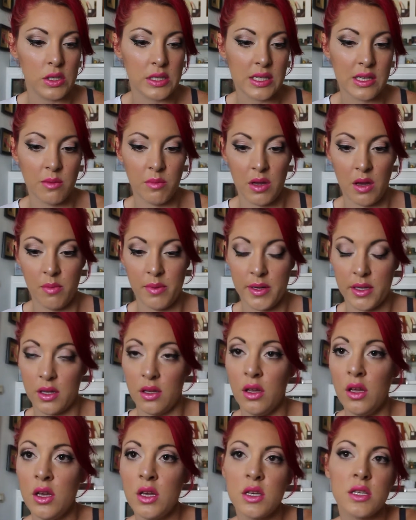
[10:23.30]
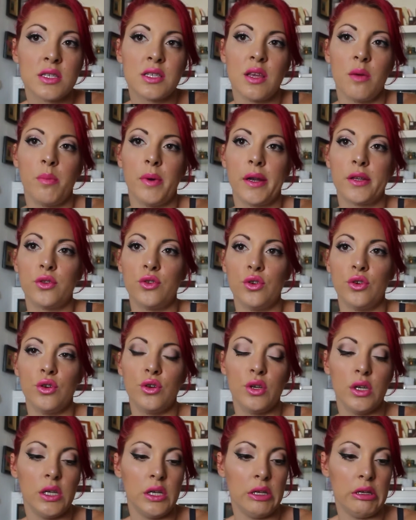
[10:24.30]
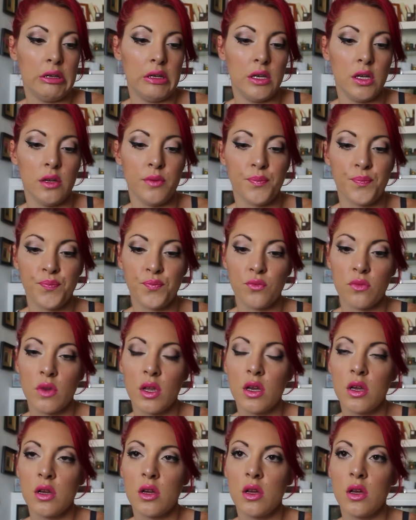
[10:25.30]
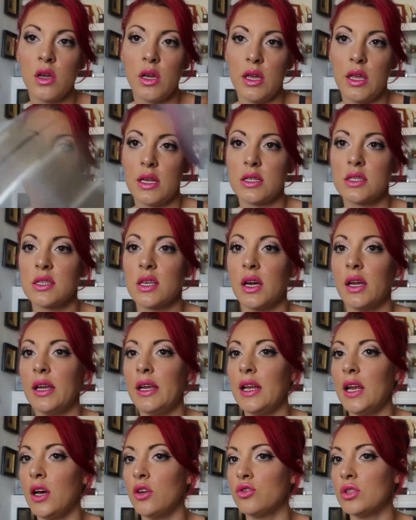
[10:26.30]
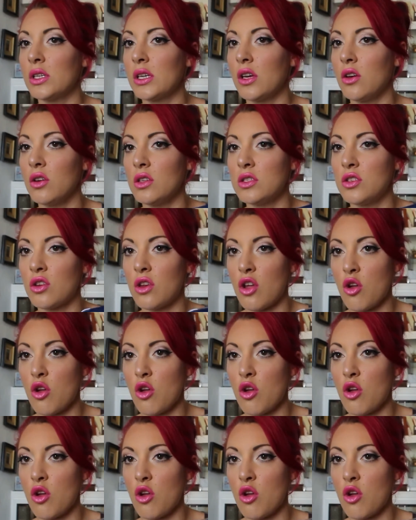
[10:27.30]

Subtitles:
y se partió y ya está. Y la otra que os estoy